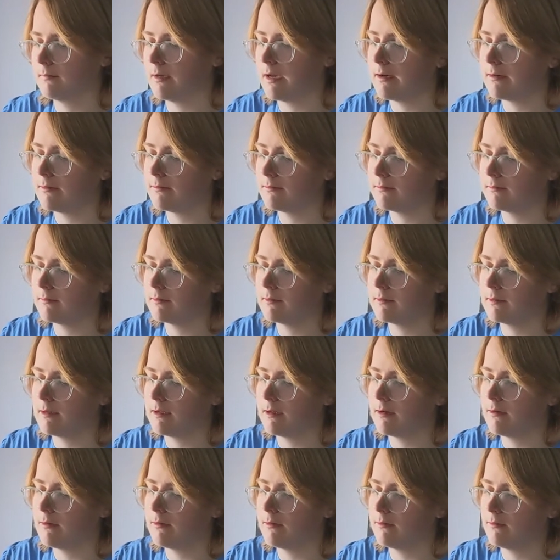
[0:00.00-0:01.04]
I don't
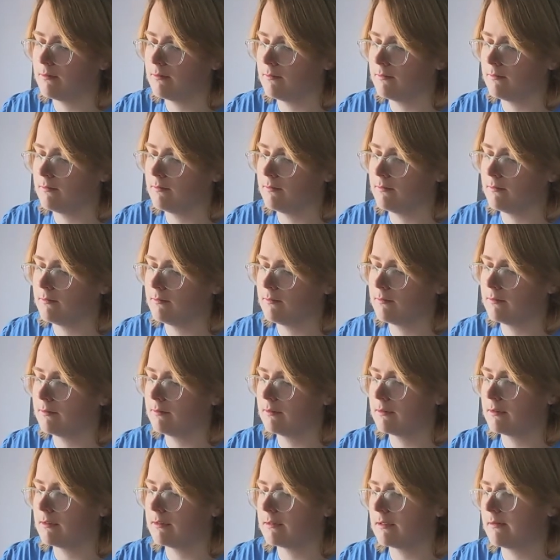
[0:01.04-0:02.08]
know,
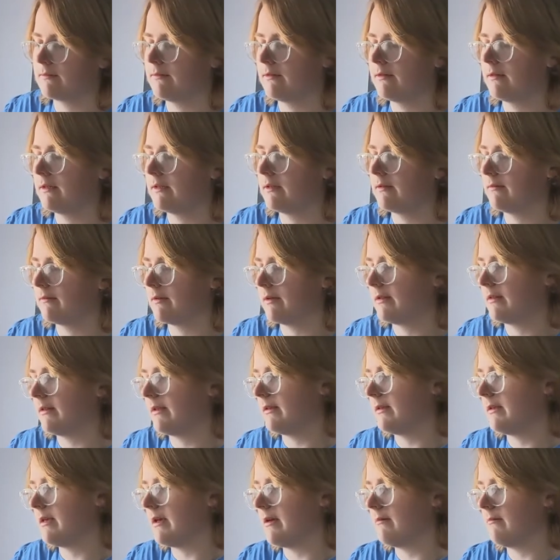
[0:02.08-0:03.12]
because I feel like if I
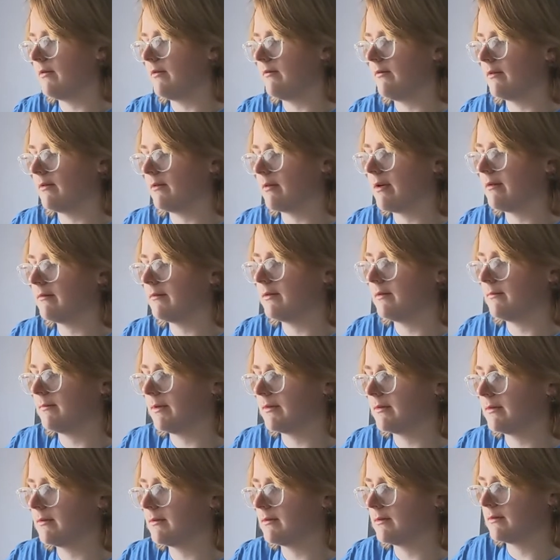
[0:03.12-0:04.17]
move it around too
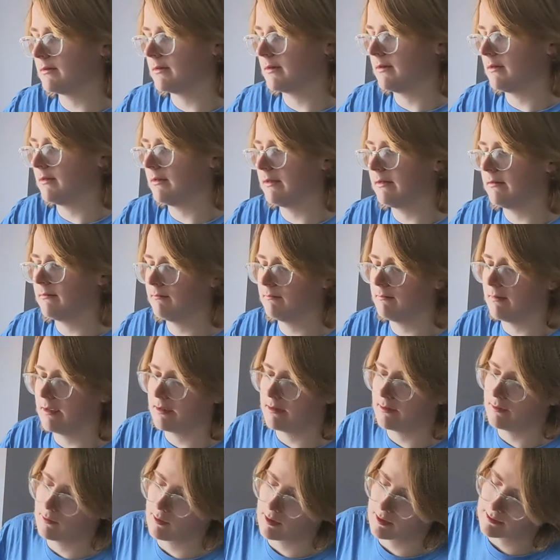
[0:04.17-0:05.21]
much, it's just gonna make
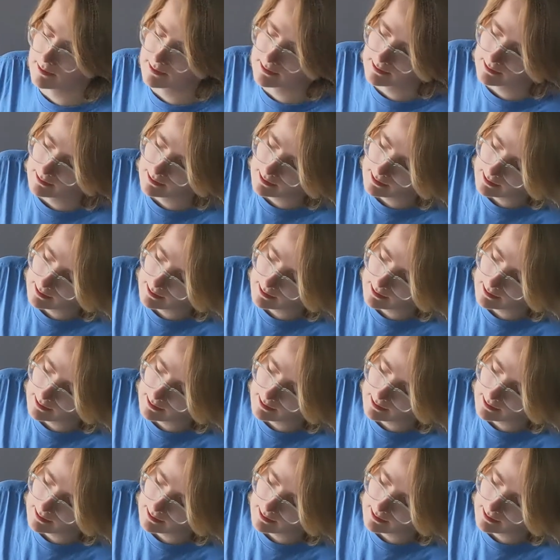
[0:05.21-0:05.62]
it worse.